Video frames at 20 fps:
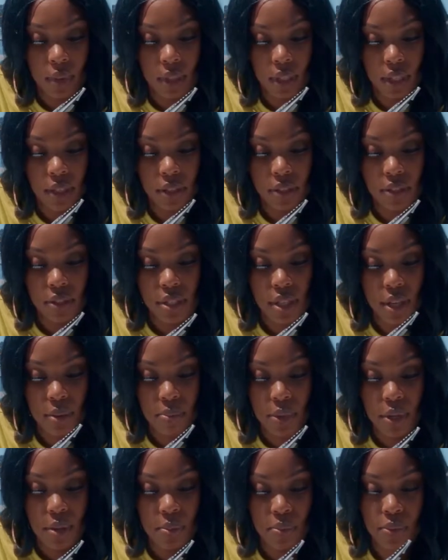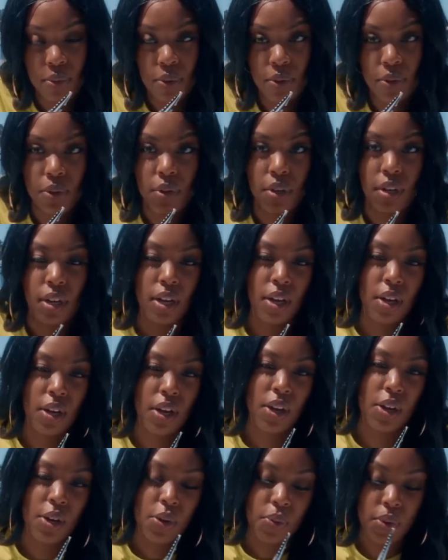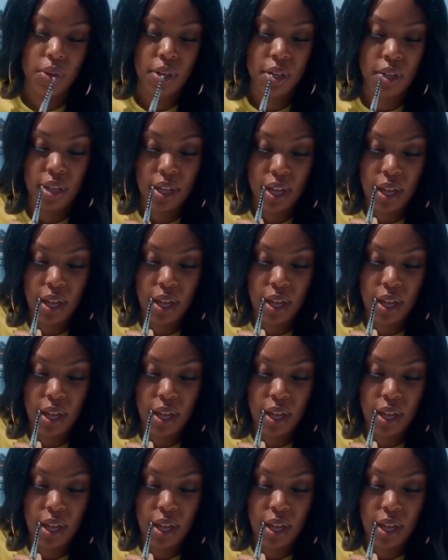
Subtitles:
Yeah, I know some people go, oh, well,